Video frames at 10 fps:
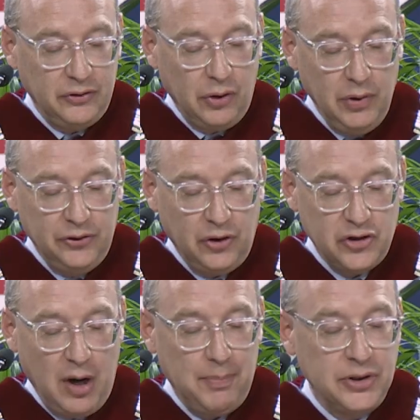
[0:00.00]
to
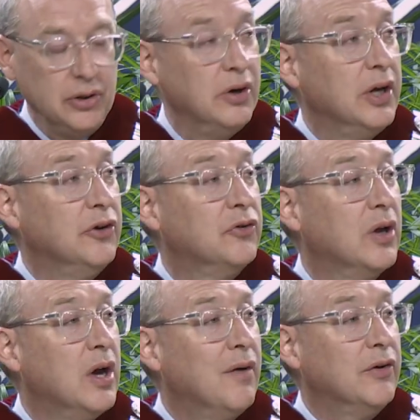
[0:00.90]
research opportunities
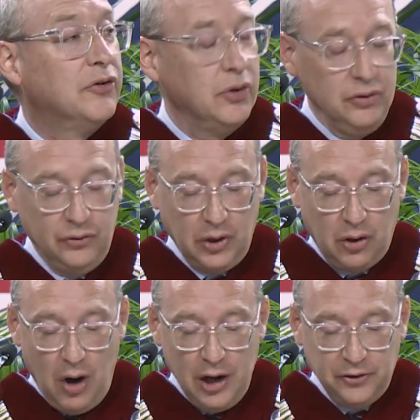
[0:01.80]
for students
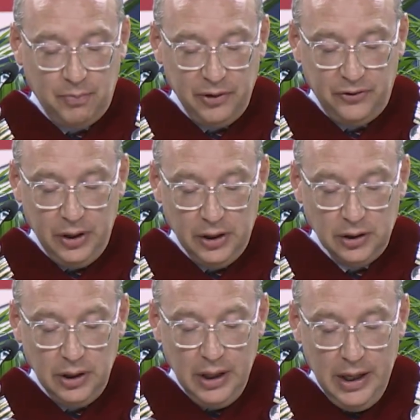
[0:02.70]
across Brazil